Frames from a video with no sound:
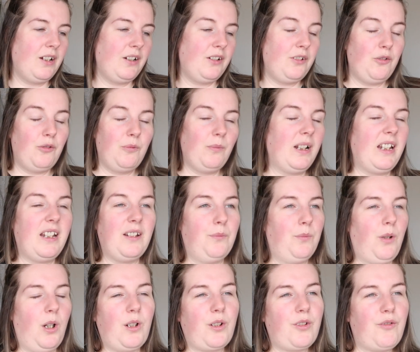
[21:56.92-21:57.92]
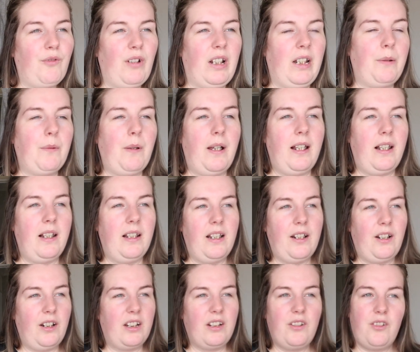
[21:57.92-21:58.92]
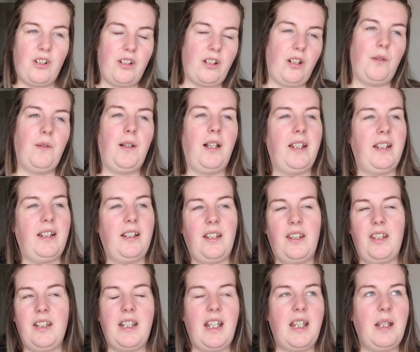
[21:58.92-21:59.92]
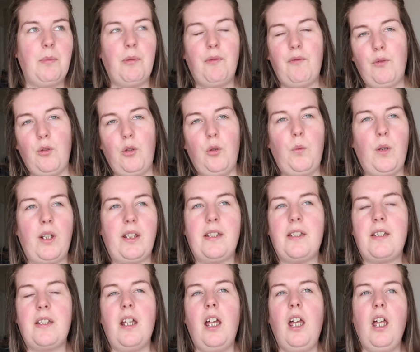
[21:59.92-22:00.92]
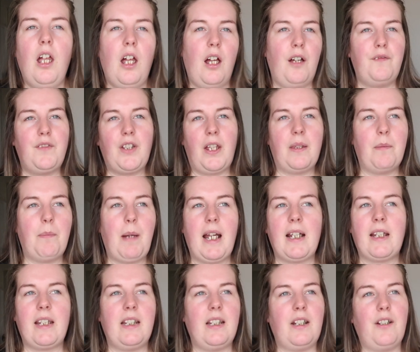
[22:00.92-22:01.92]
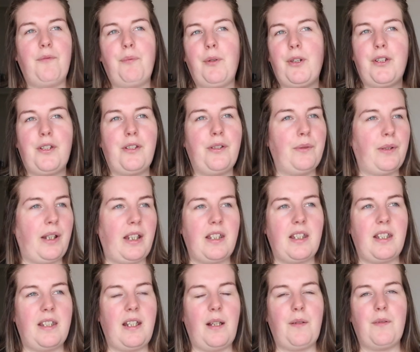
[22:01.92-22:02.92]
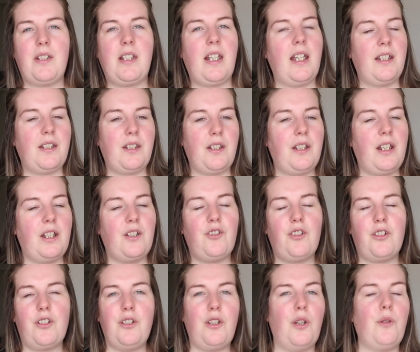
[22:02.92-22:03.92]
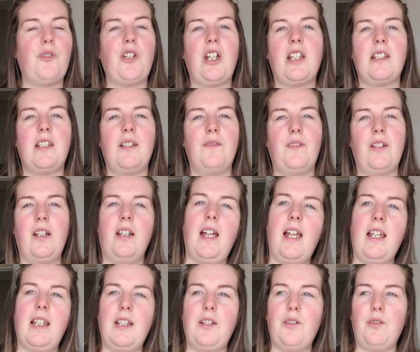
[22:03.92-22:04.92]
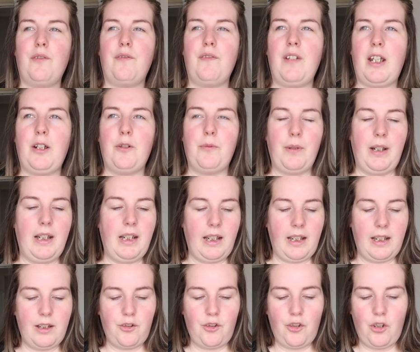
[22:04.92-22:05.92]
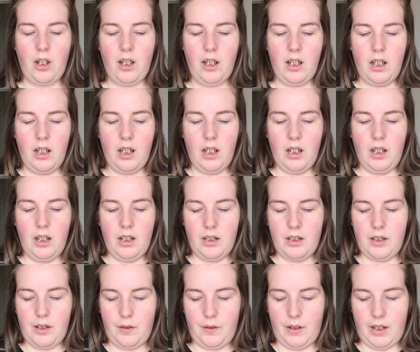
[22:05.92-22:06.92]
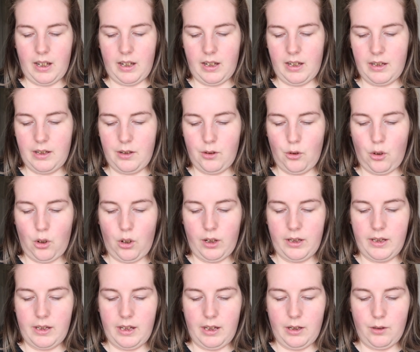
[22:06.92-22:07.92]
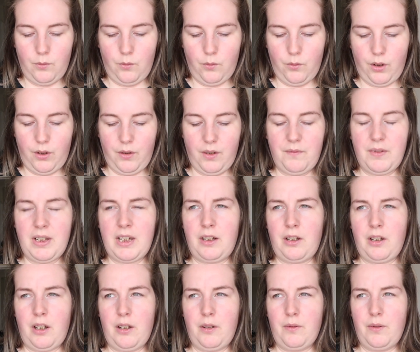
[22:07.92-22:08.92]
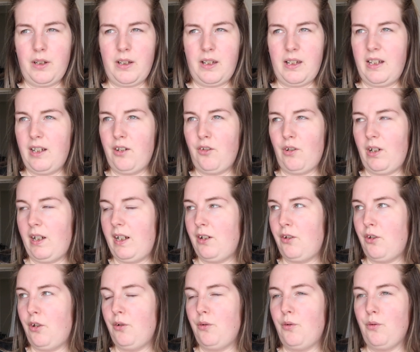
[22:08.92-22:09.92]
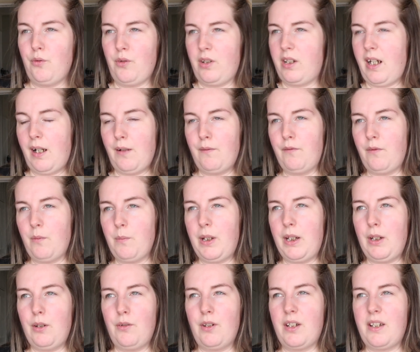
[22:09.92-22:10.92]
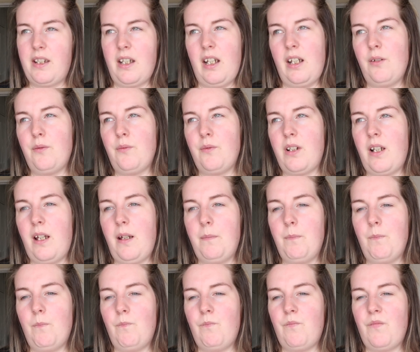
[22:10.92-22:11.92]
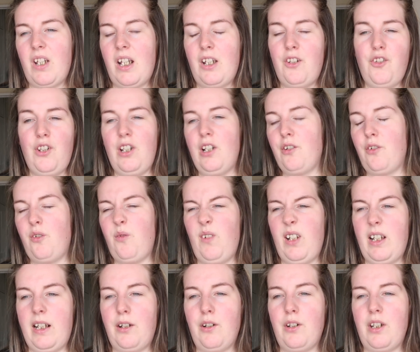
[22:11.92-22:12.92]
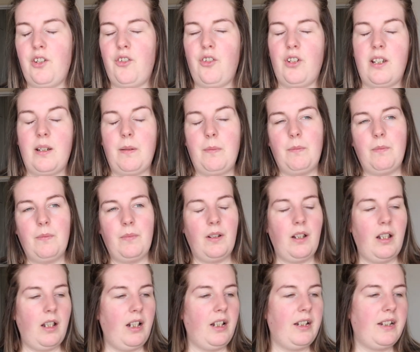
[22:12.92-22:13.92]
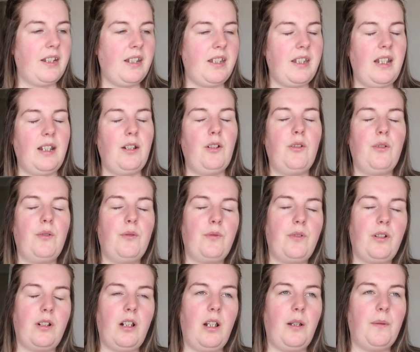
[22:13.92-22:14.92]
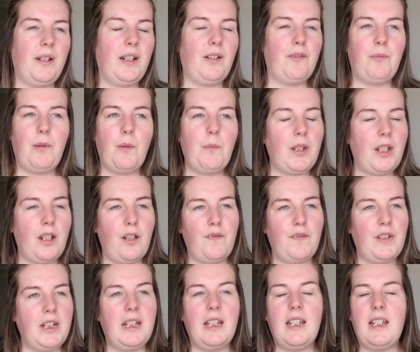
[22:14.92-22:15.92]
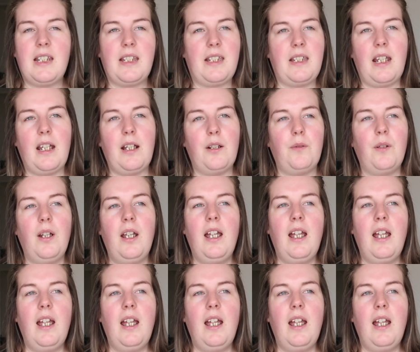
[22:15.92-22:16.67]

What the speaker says: normally it works really well, and I can just go like the day before once I've done the packing and I've put the suitcases downstairs, so there's just no chance of any sort of nail breakage. So yeah, it's not ideal, although there is a girl that's literally 2 doors down from me who does nails, and she looks really good. It's just I like to stay loyal to Chloe. I've been with her for years now,